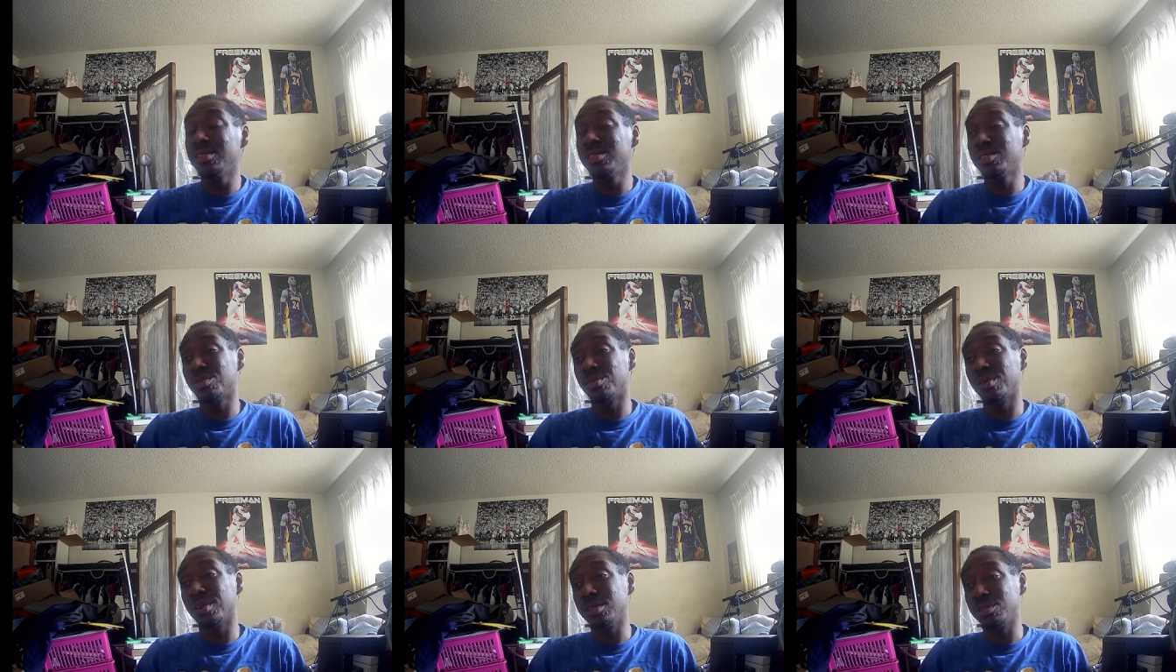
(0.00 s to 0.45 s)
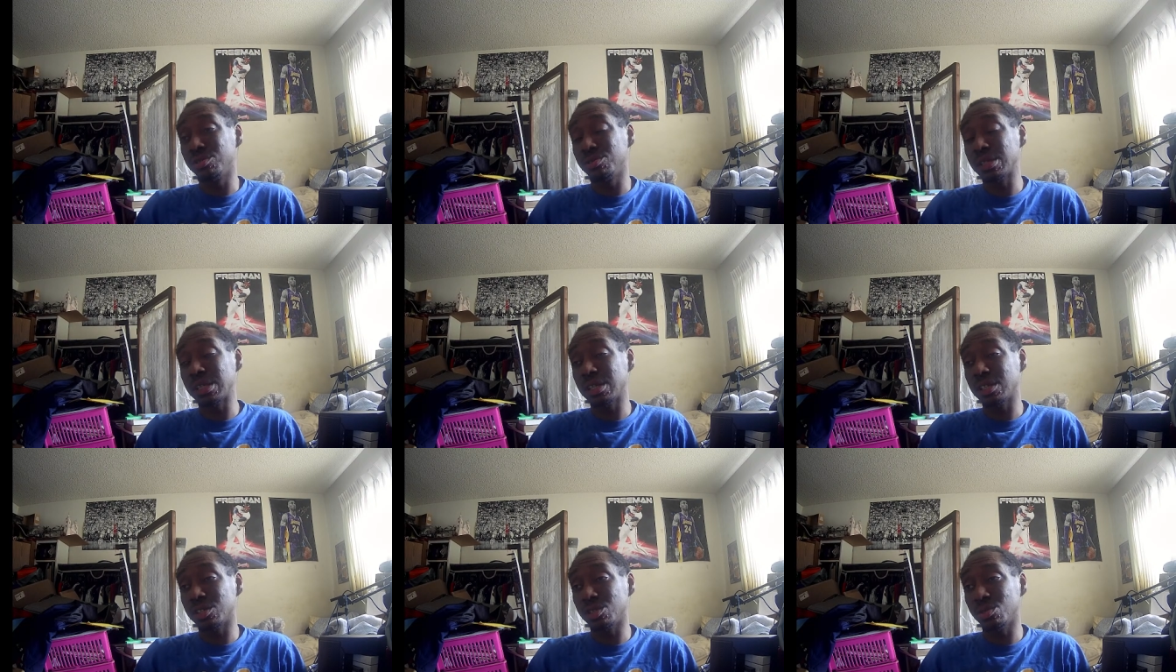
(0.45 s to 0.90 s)
to
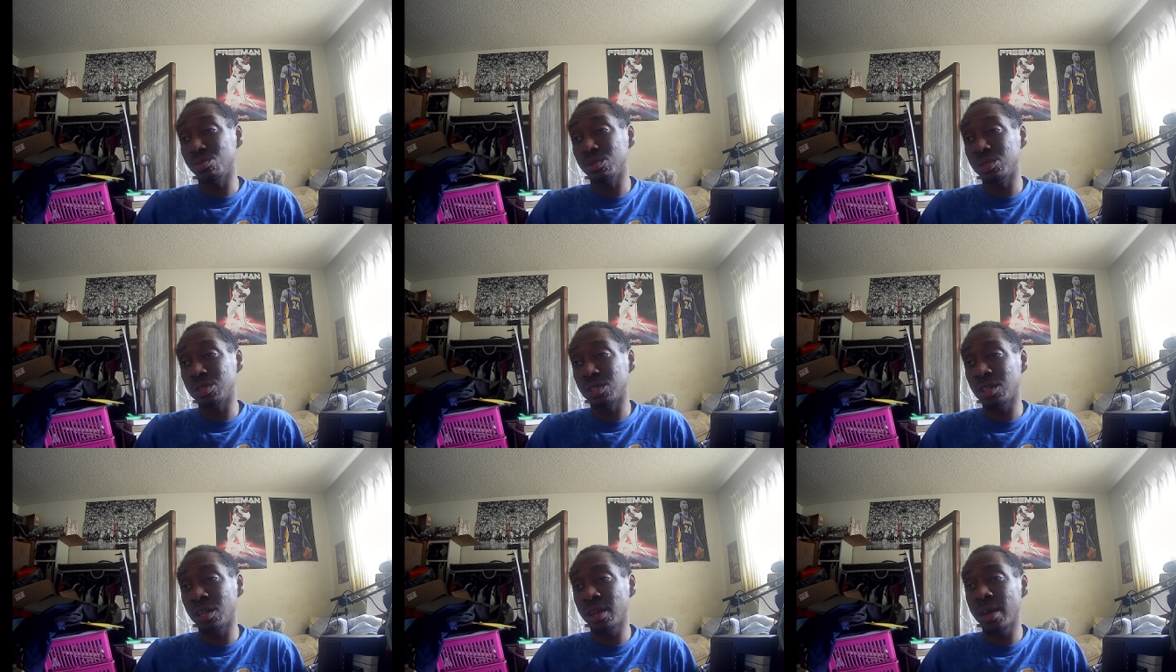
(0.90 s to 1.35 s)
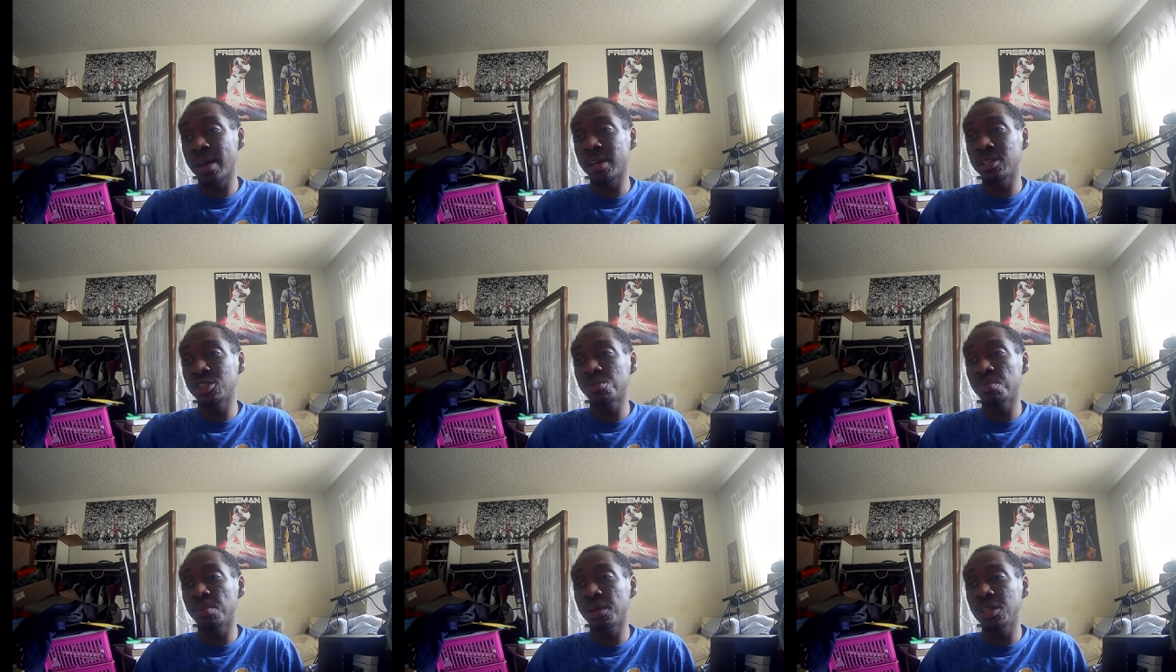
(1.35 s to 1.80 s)
Rodriguez, who was in
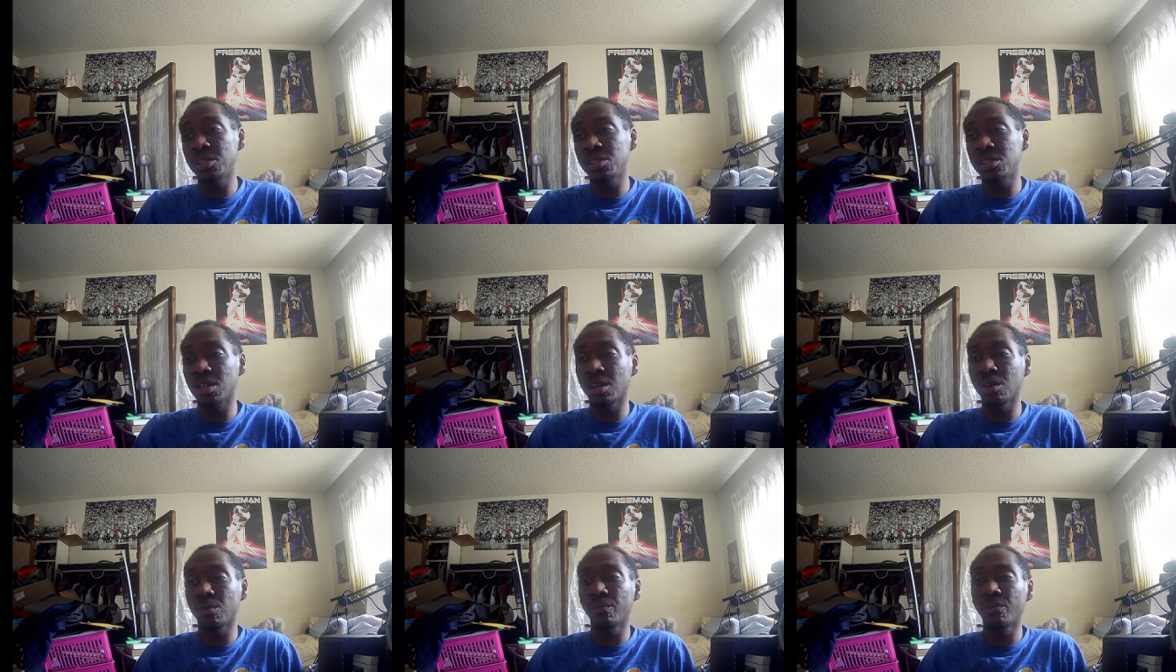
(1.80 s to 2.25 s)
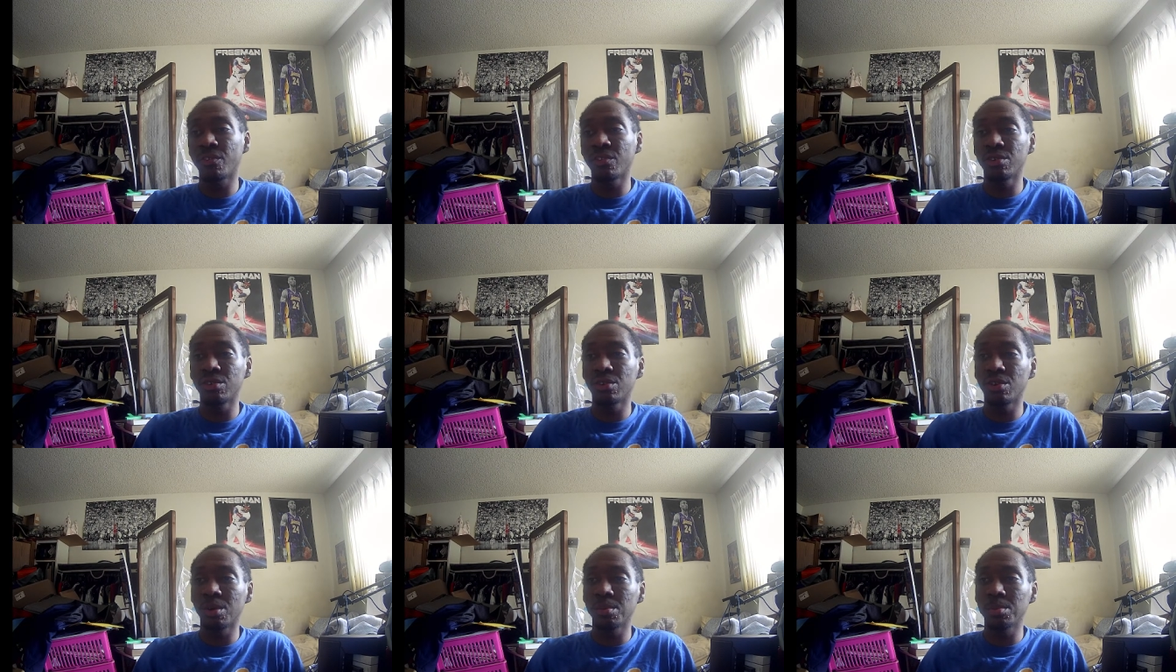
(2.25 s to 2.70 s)
that space to get
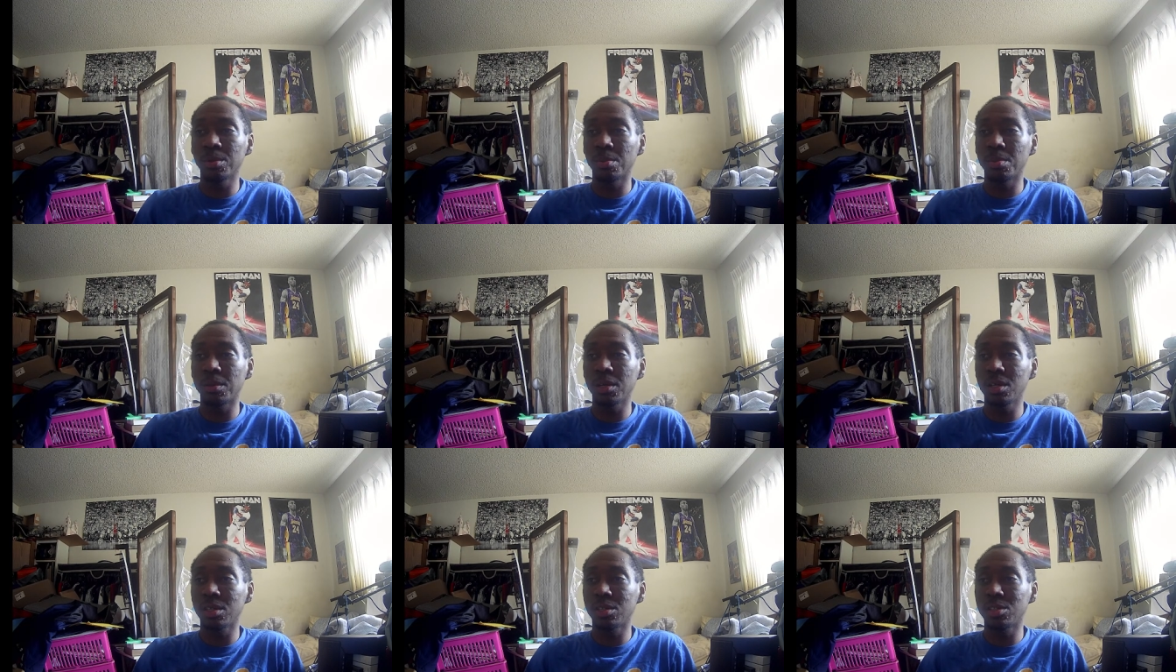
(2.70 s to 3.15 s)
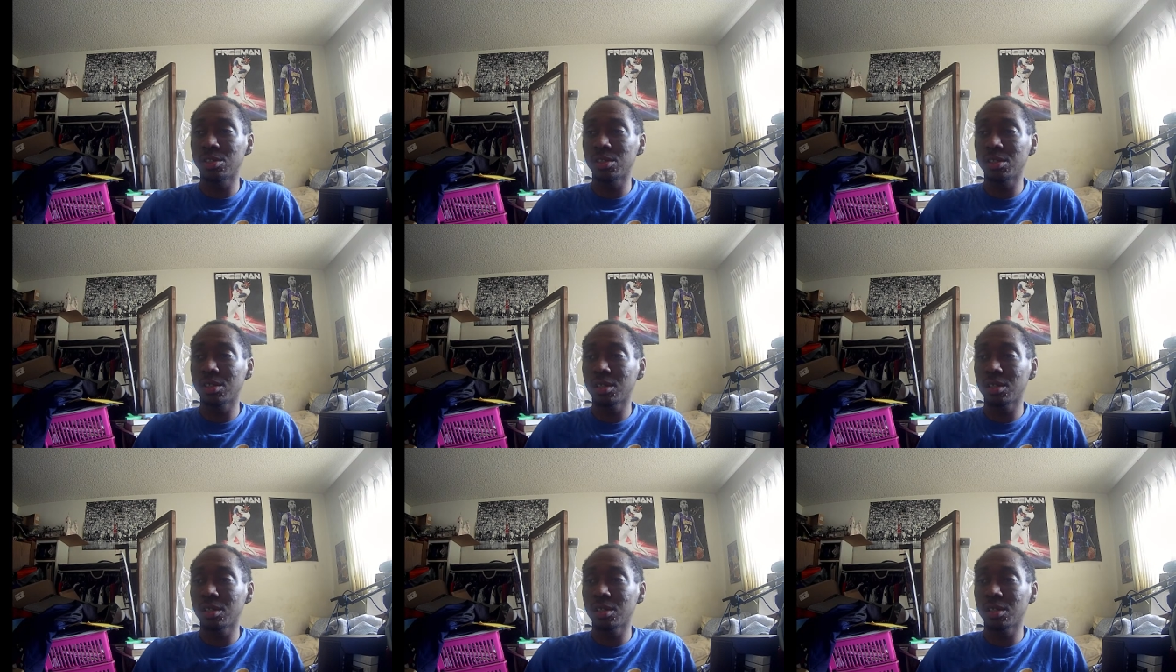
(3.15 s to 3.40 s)
further up the pitch.